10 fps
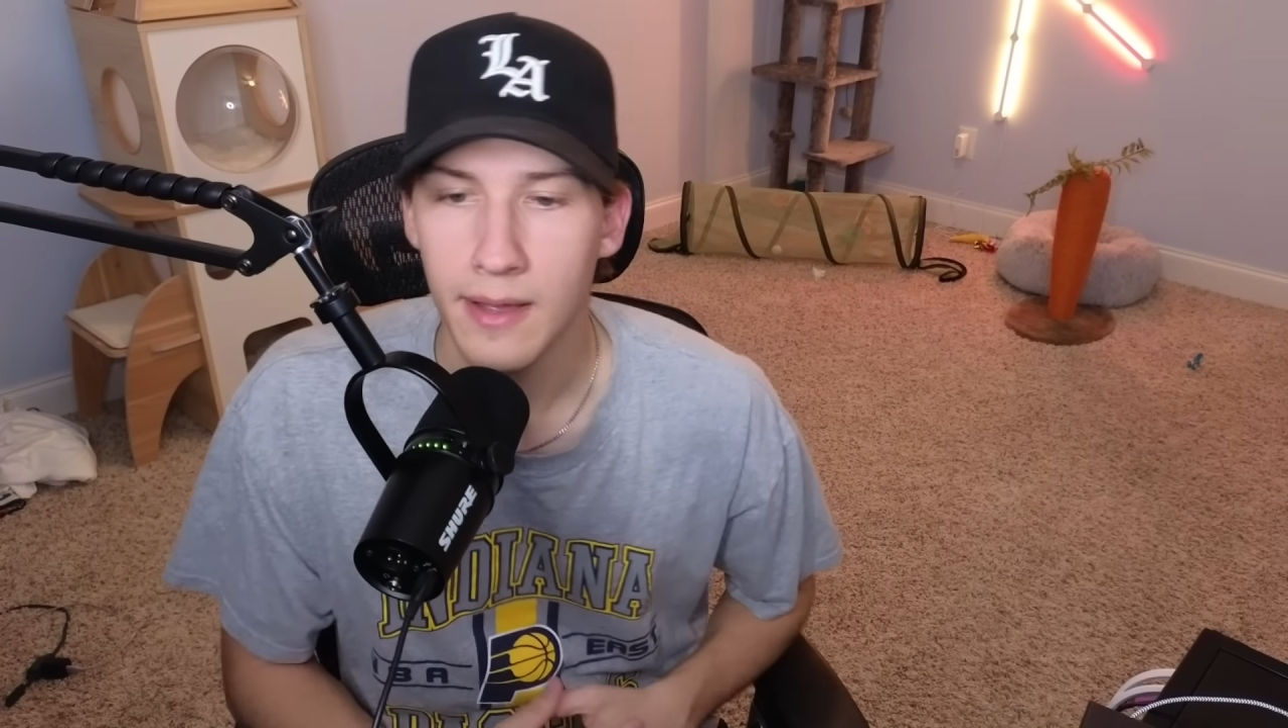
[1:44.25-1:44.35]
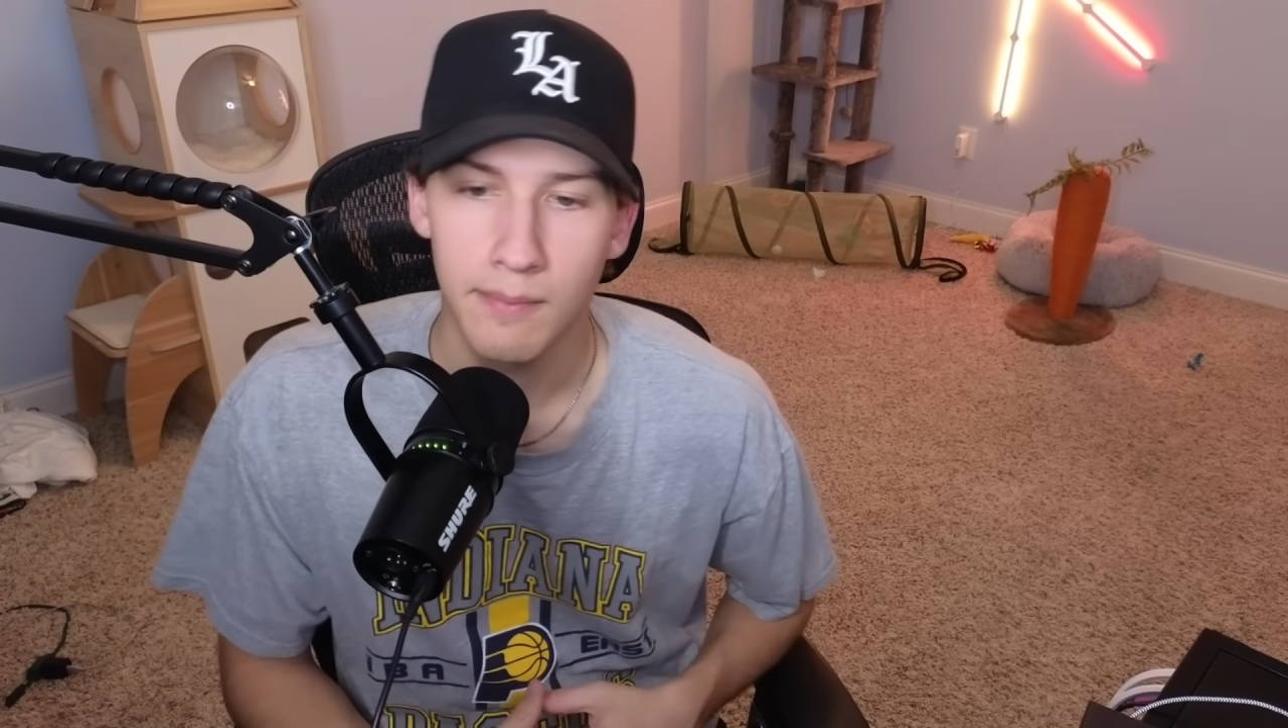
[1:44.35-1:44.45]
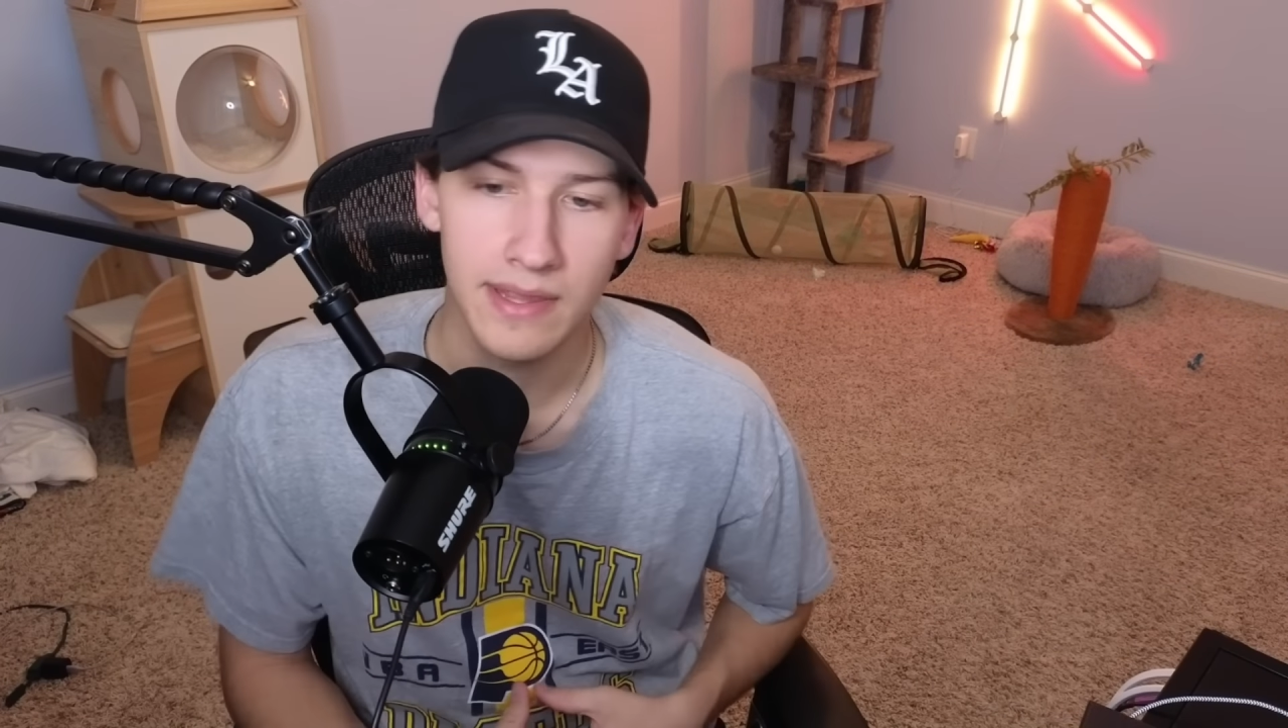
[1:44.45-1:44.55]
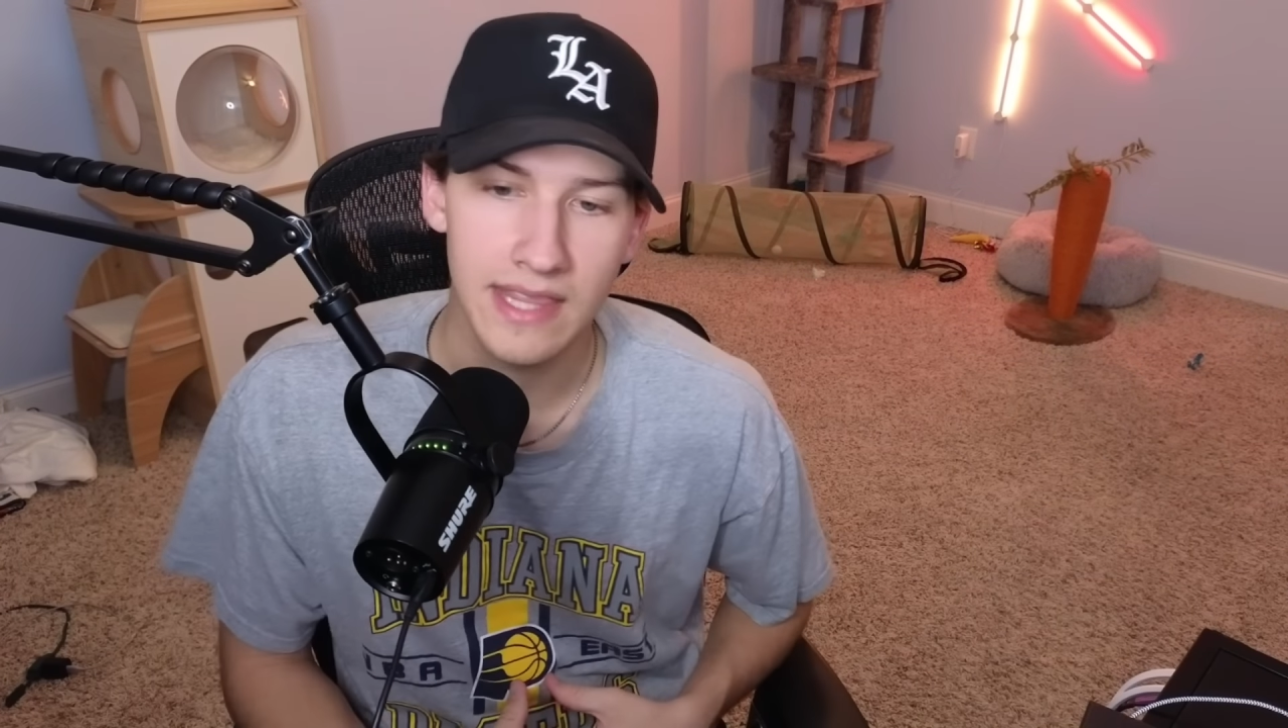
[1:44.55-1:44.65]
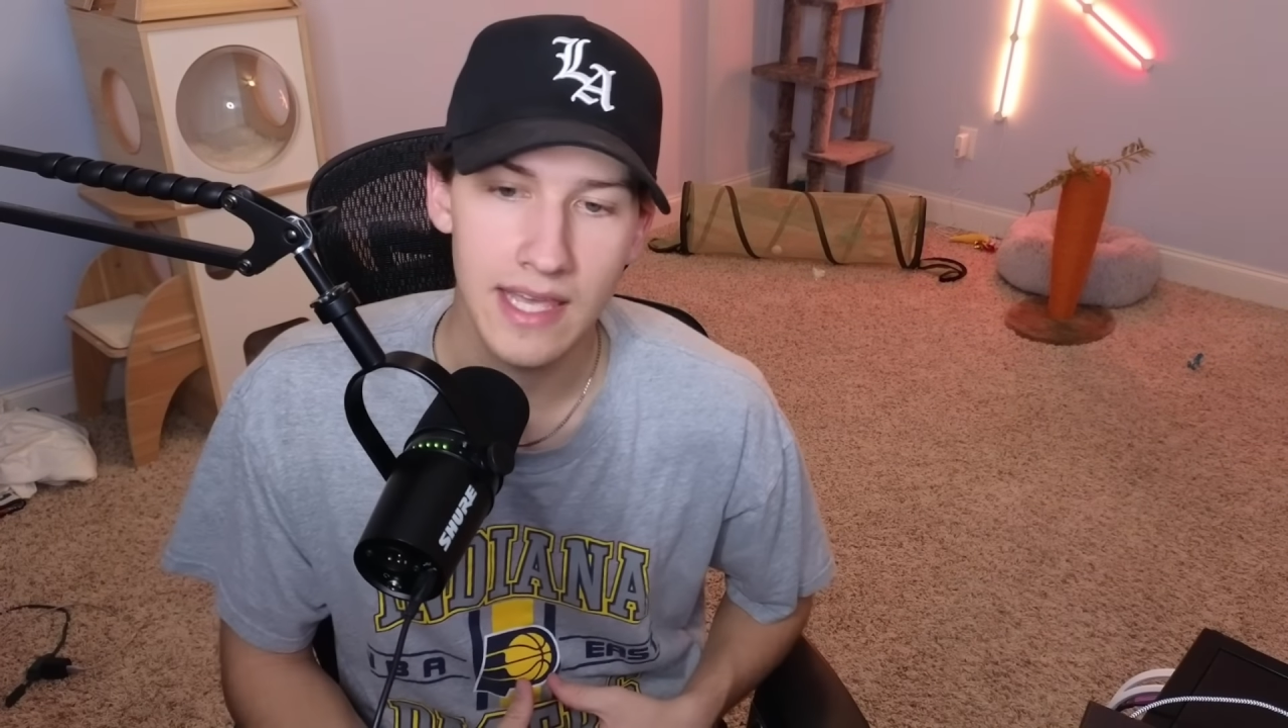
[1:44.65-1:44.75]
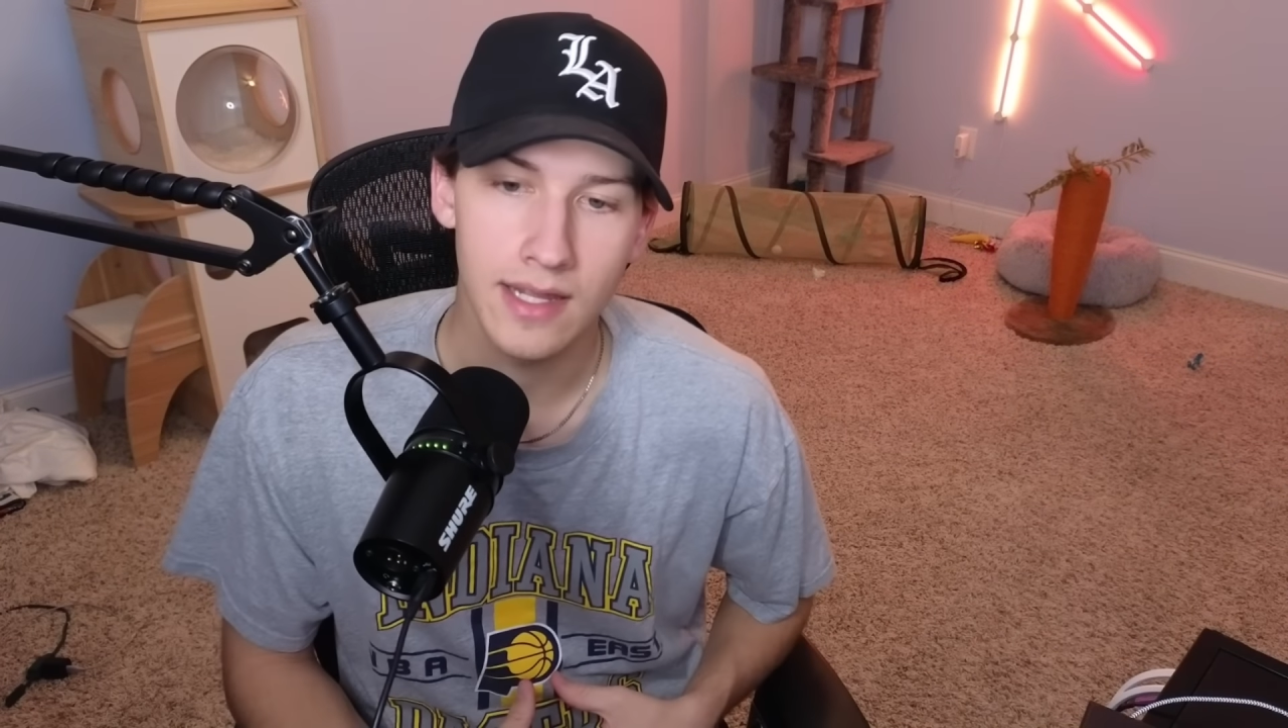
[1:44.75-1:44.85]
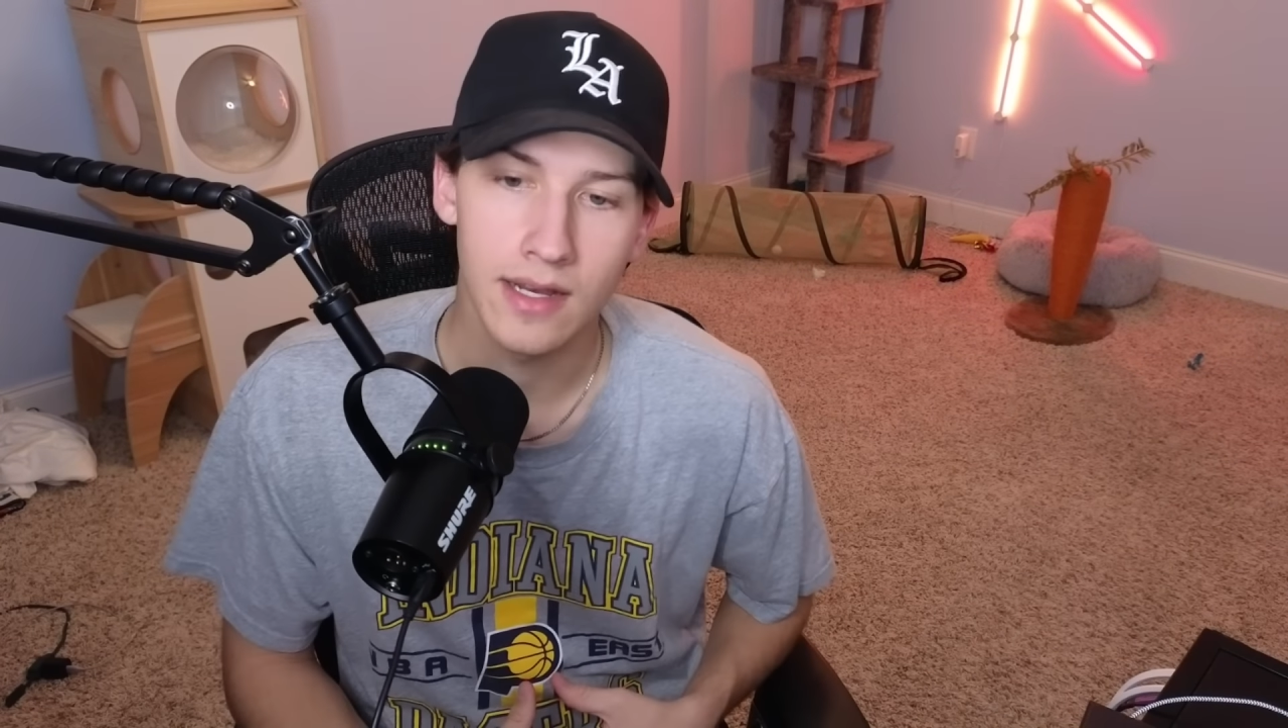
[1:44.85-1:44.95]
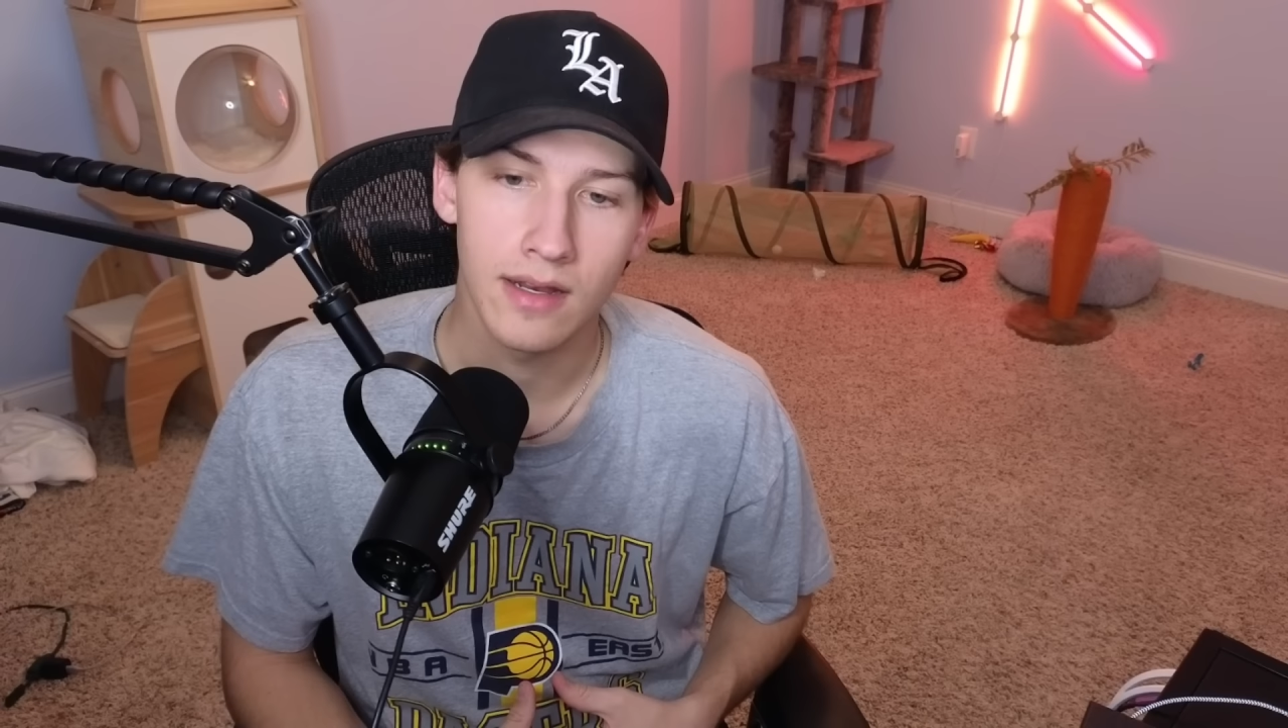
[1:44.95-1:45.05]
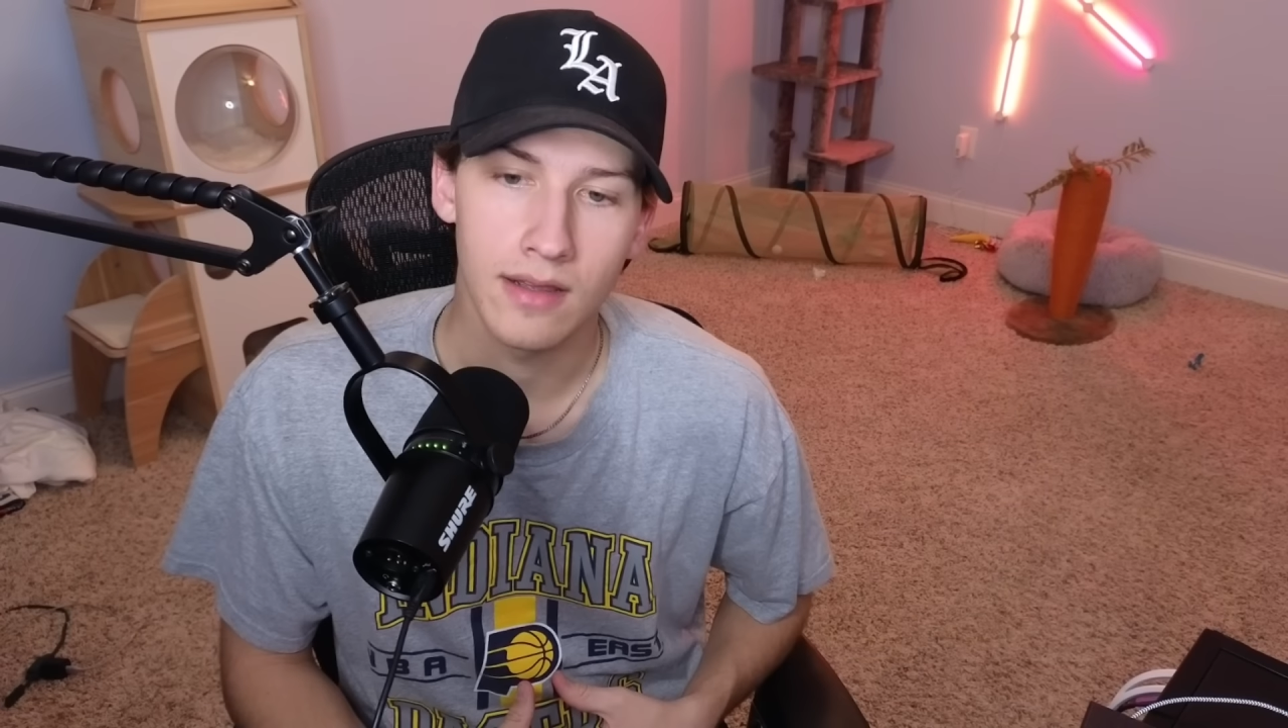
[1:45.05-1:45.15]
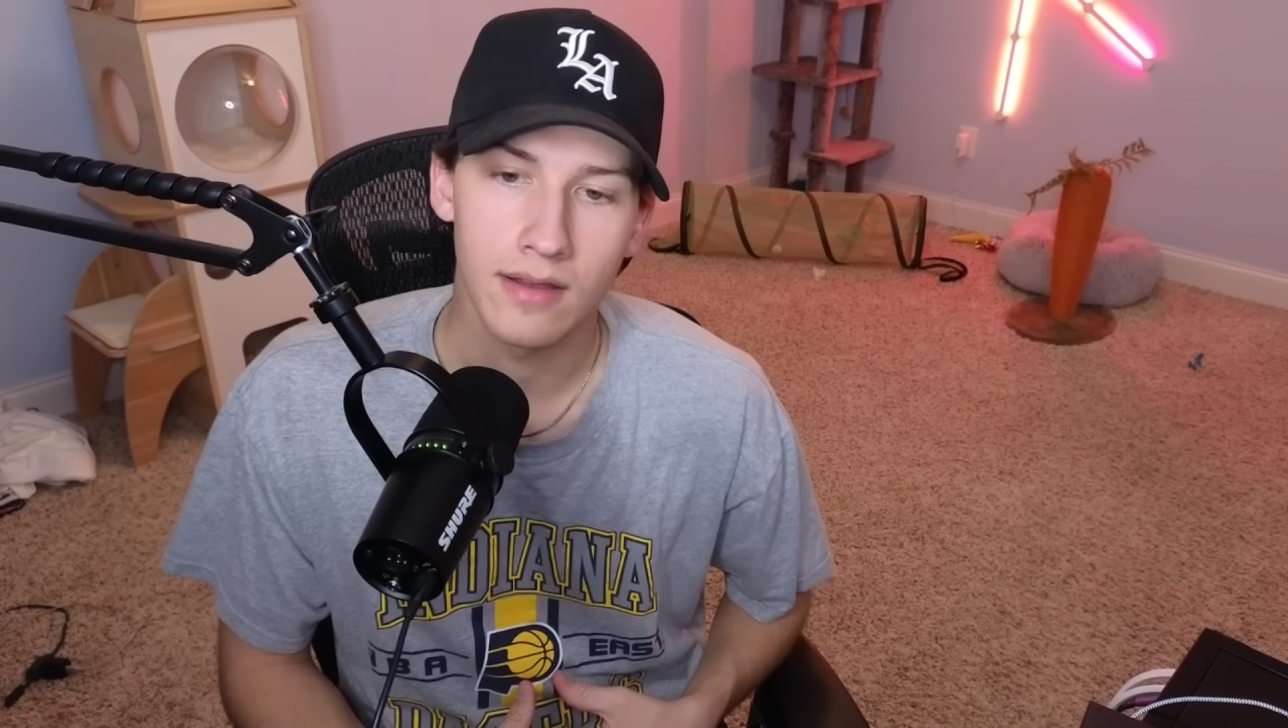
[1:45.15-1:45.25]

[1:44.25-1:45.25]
But then